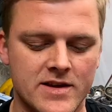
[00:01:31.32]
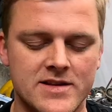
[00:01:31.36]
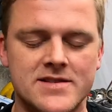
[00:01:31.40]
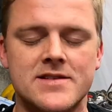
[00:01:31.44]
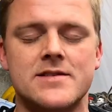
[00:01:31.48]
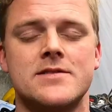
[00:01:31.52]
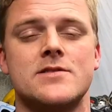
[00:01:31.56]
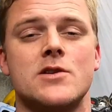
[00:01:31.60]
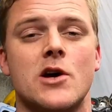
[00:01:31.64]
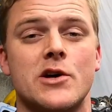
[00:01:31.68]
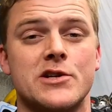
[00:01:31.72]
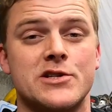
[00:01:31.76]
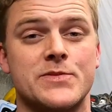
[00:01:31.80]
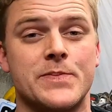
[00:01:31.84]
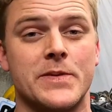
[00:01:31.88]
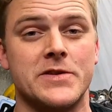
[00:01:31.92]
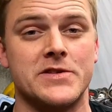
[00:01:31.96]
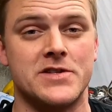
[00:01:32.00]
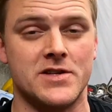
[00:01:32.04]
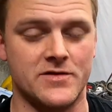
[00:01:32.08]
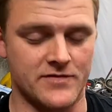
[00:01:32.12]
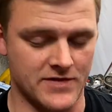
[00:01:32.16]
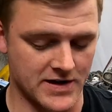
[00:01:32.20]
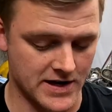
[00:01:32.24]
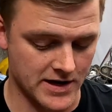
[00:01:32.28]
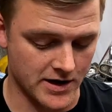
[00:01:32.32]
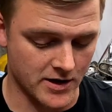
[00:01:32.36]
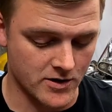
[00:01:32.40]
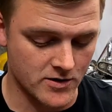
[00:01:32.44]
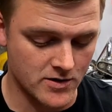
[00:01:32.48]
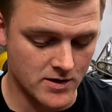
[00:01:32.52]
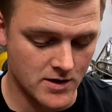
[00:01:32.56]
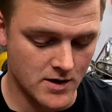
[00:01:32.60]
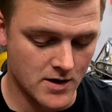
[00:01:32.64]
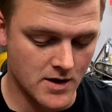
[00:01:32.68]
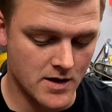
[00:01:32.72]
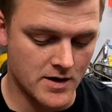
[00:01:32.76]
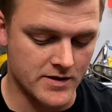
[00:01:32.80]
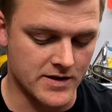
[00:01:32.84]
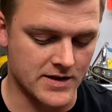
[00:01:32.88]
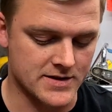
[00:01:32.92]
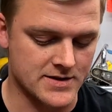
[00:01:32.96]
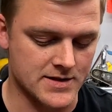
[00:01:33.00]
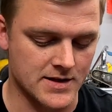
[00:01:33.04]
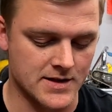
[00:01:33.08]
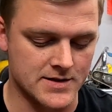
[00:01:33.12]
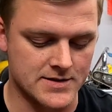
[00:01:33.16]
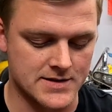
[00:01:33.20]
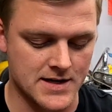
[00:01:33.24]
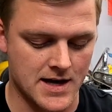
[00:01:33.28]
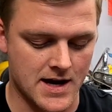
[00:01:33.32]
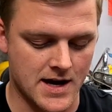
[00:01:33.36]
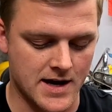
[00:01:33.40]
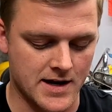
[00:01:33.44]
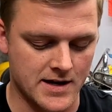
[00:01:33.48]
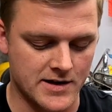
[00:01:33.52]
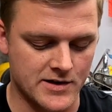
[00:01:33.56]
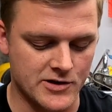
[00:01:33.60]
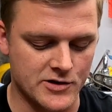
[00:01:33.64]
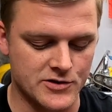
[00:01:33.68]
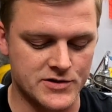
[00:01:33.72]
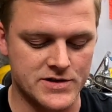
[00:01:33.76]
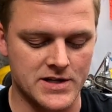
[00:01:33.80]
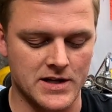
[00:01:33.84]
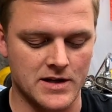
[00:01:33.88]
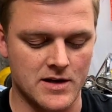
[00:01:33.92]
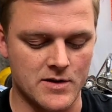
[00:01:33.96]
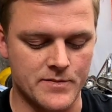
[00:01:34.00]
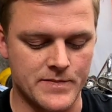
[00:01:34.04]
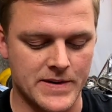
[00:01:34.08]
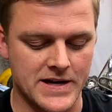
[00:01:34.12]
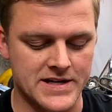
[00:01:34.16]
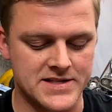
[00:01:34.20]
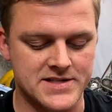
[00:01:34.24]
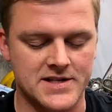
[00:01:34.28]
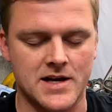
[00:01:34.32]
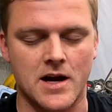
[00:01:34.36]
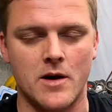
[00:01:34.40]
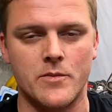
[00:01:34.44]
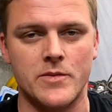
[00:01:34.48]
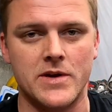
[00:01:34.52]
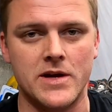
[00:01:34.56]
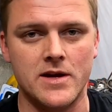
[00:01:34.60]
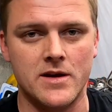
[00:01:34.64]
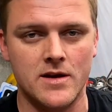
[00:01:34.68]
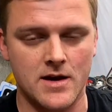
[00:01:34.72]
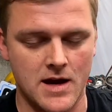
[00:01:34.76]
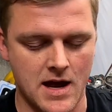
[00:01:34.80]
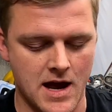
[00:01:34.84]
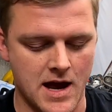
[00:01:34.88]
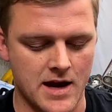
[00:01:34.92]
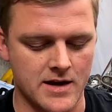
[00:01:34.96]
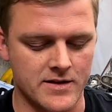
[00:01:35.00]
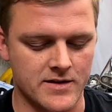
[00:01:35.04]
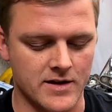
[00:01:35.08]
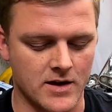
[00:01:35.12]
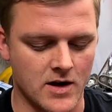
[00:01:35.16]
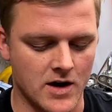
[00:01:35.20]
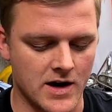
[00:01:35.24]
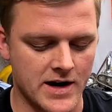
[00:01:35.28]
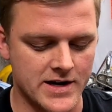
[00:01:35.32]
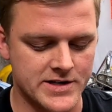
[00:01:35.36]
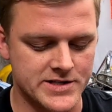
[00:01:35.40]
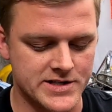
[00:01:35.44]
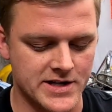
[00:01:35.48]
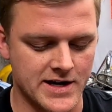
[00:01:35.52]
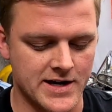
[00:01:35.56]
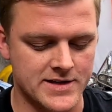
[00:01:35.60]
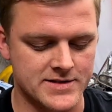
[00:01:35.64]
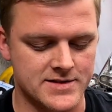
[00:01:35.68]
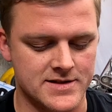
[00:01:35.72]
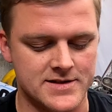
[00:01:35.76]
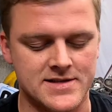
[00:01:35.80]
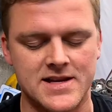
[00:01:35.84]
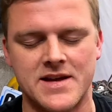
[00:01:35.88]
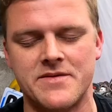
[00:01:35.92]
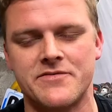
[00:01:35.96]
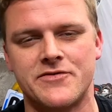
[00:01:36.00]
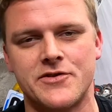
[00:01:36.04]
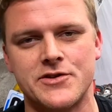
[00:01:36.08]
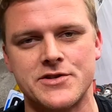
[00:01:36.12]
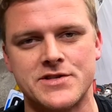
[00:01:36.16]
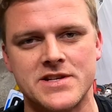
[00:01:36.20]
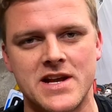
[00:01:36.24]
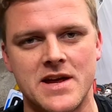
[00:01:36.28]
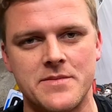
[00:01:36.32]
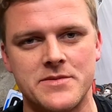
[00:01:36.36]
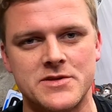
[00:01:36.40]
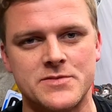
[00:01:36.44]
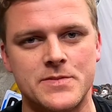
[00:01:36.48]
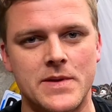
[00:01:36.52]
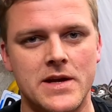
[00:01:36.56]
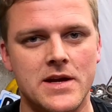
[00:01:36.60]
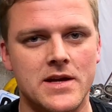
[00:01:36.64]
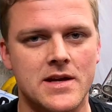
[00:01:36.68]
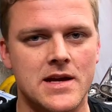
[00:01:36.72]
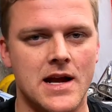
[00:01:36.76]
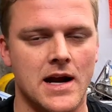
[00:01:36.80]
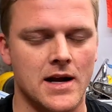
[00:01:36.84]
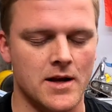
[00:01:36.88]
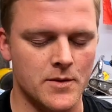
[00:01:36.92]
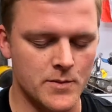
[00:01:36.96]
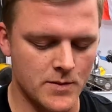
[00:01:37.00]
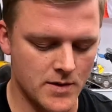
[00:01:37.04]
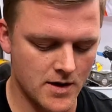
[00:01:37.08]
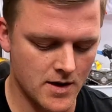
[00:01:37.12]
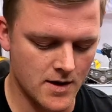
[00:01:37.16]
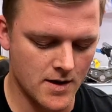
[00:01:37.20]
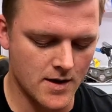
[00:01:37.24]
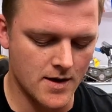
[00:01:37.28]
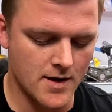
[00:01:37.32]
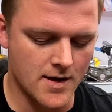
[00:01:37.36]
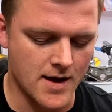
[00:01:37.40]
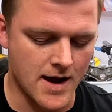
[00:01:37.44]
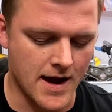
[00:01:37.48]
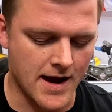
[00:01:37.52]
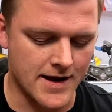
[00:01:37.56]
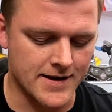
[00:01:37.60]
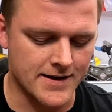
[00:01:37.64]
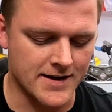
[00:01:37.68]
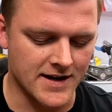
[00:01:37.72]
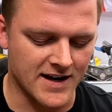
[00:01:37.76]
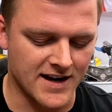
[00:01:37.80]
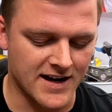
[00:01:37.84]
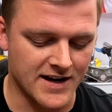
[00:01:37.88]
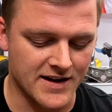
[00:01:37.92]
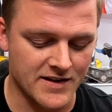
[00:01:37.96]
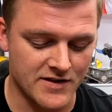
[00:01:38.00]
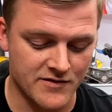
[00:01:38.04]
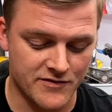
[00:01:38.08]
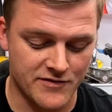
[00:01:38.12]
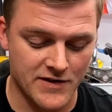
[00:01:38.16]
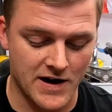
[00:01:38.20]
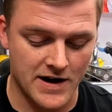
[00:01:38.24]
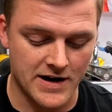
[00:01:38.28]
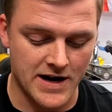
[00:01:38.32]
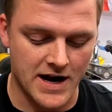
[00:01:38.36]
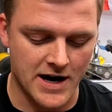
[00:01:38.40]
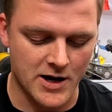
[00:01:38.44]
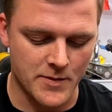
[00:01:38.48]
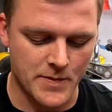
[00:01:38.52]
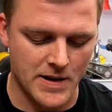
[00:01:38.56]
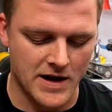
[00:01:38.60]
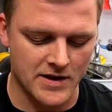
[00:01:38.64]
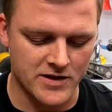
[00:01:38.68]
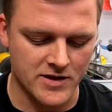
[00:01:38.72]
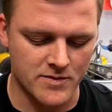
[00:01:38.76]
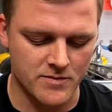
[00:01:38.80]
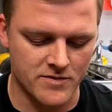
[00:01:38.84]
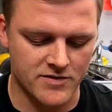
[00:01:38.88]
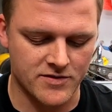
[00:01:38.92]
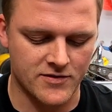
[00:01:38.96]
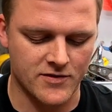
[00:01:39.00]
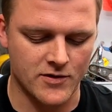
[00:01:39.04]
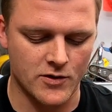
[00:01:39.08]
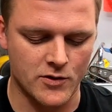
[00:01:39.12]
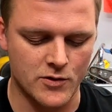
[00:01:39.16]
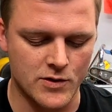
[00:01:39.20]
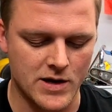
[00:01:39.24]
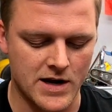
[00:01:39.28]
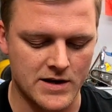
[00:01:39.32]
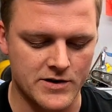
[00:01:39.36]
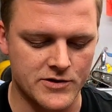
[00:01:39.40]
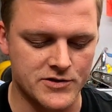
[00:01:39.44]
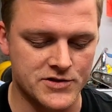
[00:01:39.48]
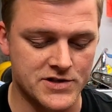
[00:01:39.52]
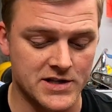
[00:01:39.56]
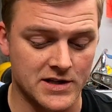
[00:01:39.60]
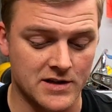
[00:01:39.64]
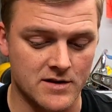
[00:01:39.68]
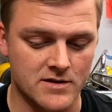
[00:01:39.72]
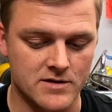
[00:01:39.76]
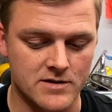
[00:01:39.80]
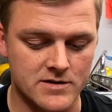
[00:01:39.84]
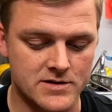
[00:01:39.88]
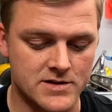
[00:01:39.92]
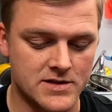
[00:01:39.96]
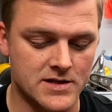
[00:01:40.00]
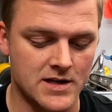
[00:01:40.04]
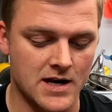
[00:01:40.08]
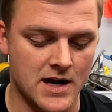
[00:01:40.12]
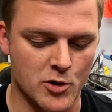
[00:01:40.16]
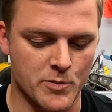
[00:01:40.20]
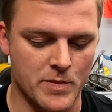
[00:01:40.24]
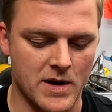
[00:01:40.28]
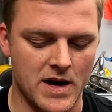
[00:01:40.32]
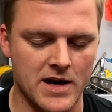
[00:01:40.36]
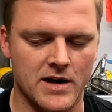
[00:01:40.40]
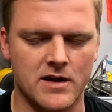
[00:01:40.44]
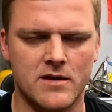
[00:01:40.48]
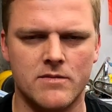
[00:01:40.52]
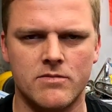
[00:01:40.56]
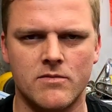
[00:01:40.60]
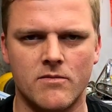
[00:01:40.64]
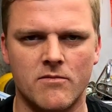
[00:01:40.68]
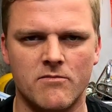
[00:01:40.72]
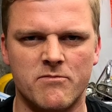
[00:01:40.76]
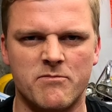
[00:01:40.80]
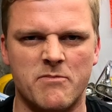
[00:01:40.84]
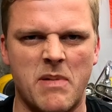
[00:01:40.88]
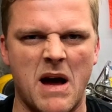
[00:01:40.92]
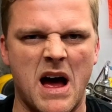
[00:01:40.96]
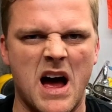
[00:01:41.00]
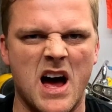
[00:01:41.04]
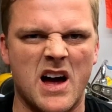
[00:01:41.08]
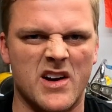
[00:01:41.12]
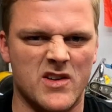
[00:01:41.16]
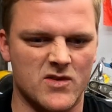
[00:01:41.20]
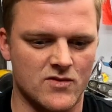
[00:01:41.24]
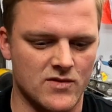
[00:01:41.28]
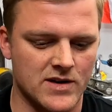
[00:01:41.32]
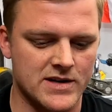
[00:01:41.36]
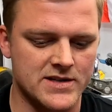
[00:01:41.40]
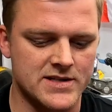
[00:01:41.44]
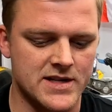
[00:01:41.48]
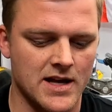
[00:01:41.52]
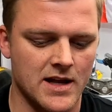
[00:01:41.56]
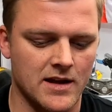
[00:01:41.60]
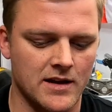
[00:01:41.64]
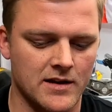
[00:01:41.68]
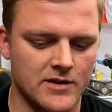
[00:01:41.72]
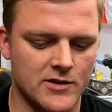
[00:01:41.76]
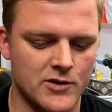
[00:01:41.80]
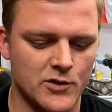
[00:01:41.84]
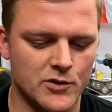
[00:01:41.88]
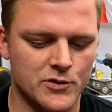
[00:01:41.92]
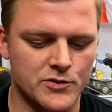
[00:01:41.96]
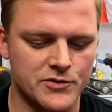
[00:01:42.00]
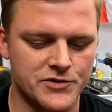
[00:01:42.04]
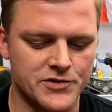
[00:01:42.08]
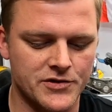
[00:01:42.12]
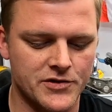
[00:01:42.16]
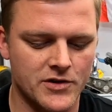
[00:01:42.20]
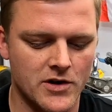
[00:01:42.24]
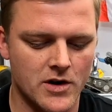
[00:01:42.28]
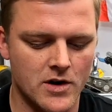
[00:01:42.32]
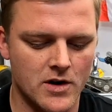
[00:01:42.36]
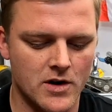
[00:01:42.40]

and this is not a sponsored video. This is a New Zealand based company, and the guy actually has the same first name as me, Callum, and I found out about them through a New Zealand motorbike part retailer called